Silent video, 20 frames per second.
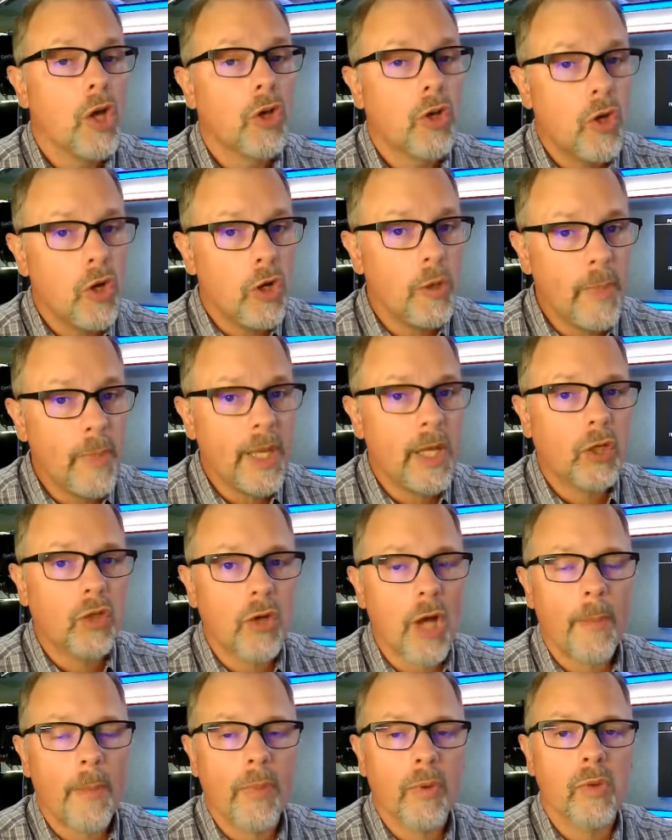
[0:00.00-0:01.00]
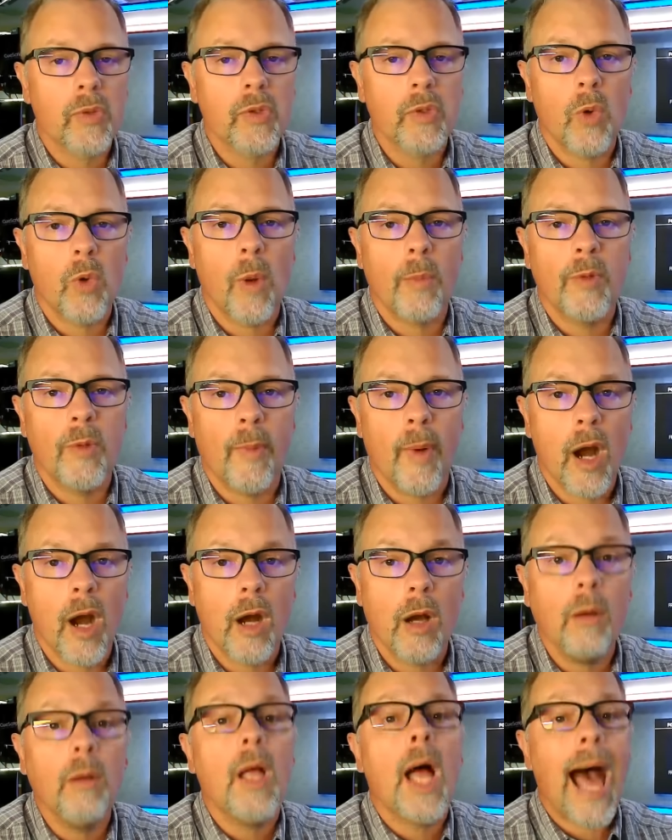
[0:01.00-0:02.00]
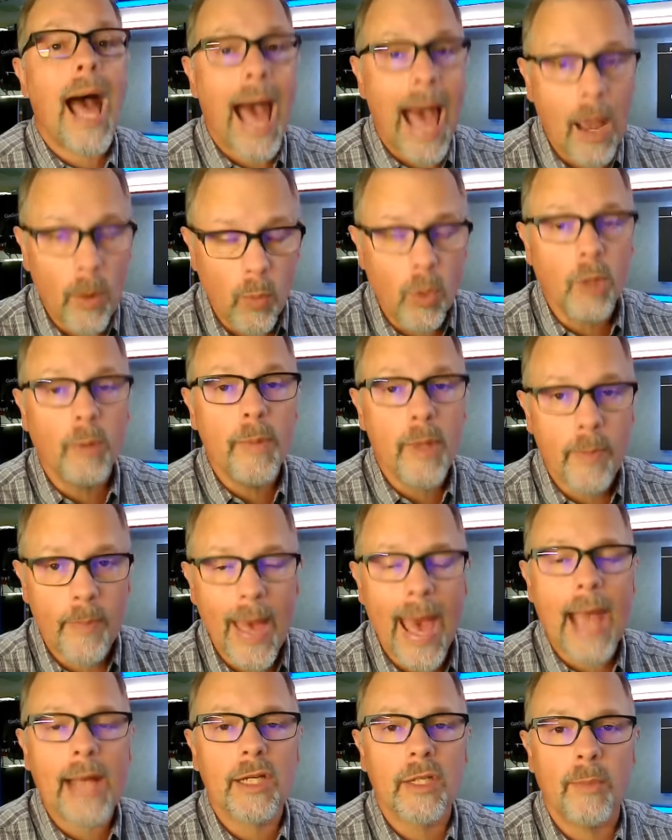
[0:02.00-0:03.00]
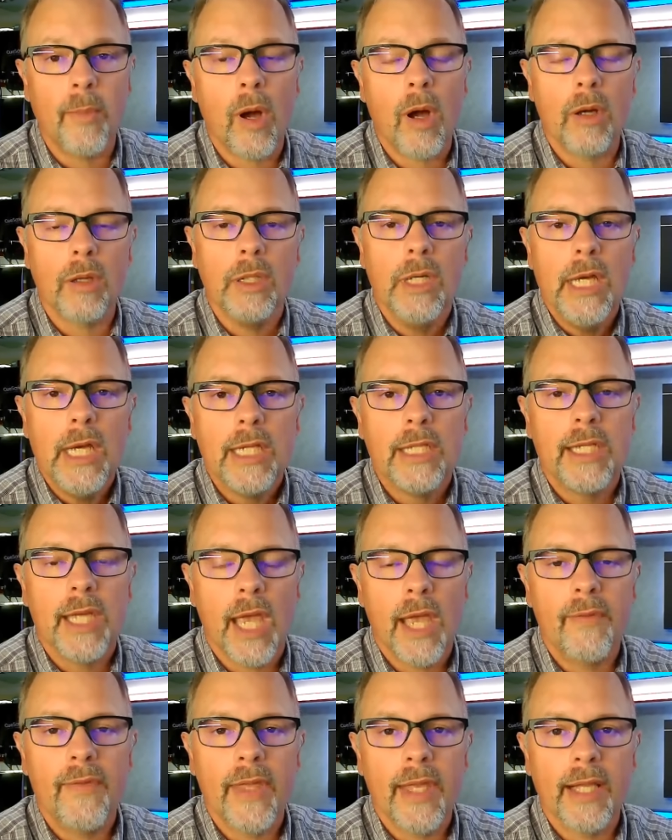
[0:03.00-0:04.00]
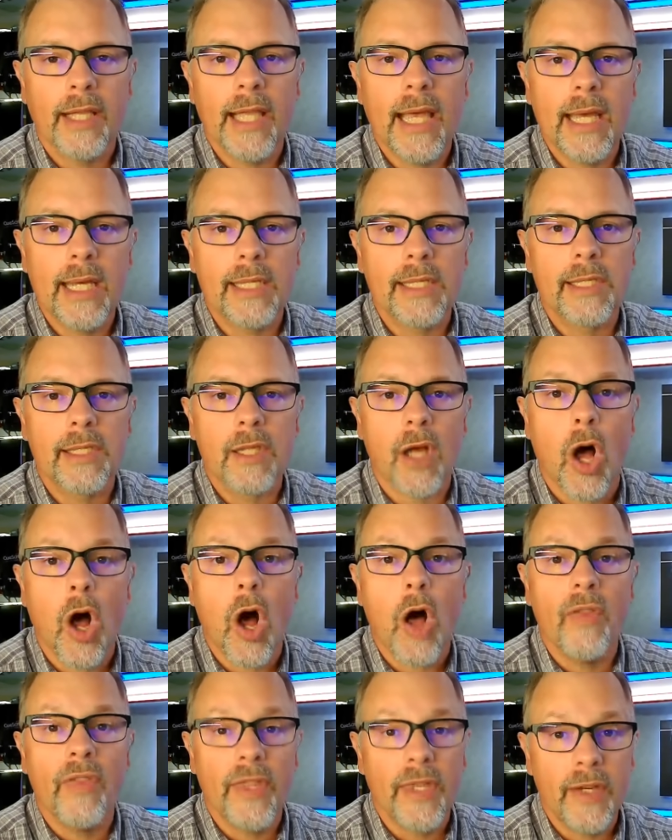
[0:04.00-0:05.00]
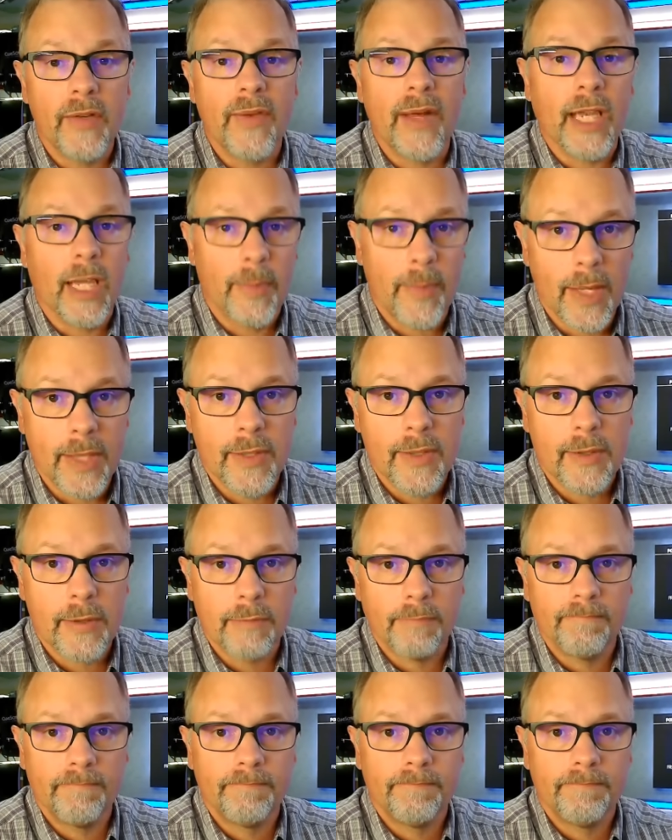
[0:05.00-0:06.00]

Could be a tropical storm tomorrow. I will be back tomorrow to give you the latest on the developments.